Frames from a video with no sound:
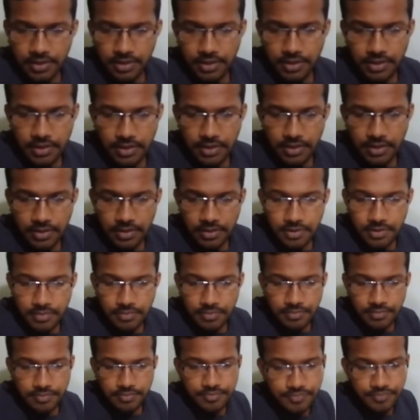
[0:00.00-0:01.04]

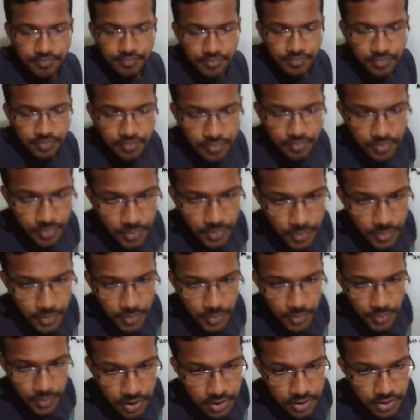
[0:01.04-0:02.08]
Um,
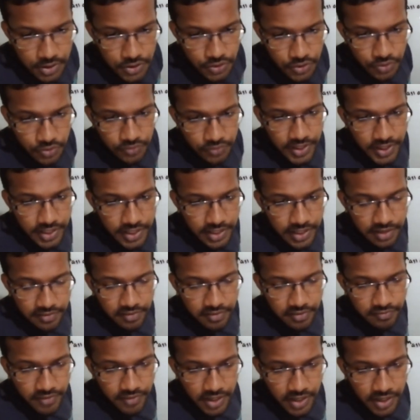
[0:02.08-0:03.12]
so we are dealing
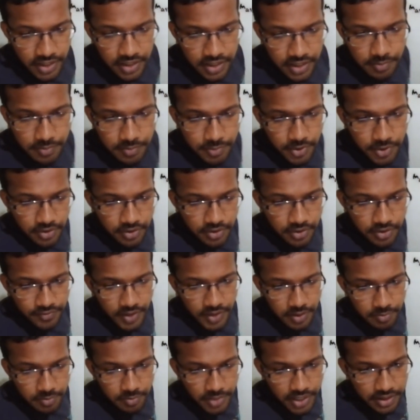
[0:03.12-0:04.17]
with one krypton,
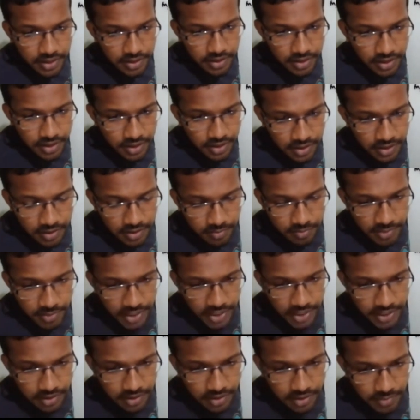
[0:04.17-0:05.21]
one
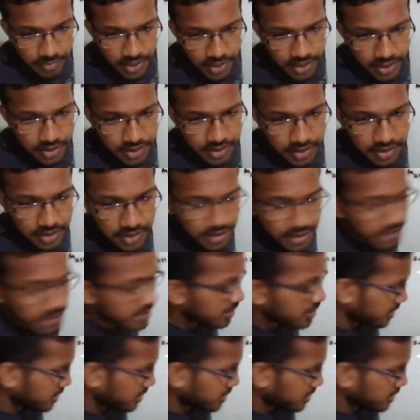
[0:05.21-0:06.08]
barium, and three